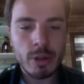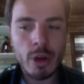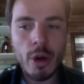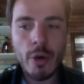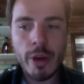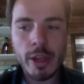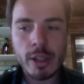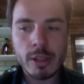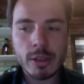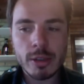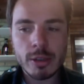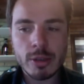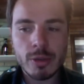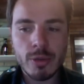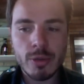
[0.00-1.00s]

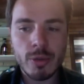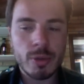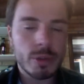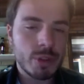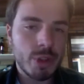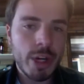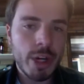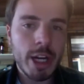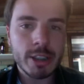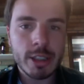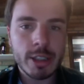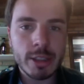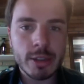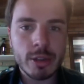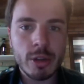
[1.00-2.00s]
going through
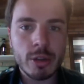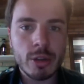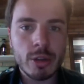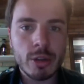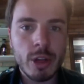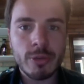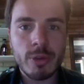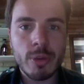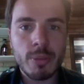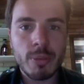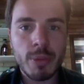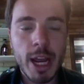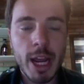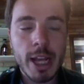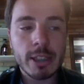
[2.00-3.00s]
tracks and not
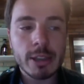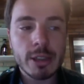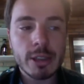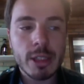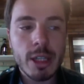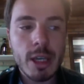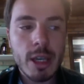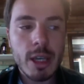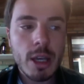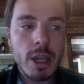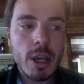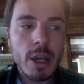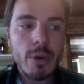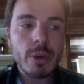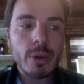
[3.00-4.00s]
from planes
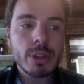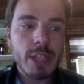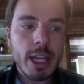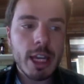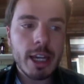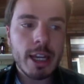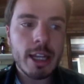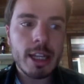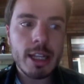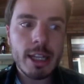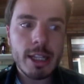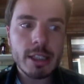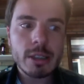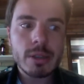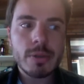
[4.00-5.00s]
would take at
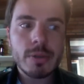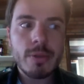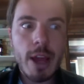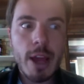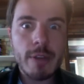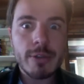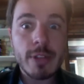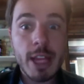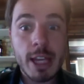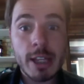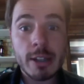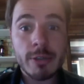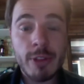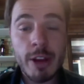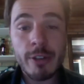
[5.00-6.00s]
least five
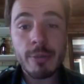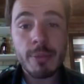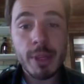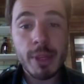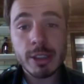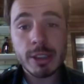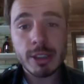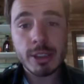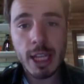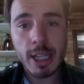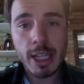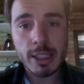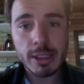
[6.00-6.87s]
day, five business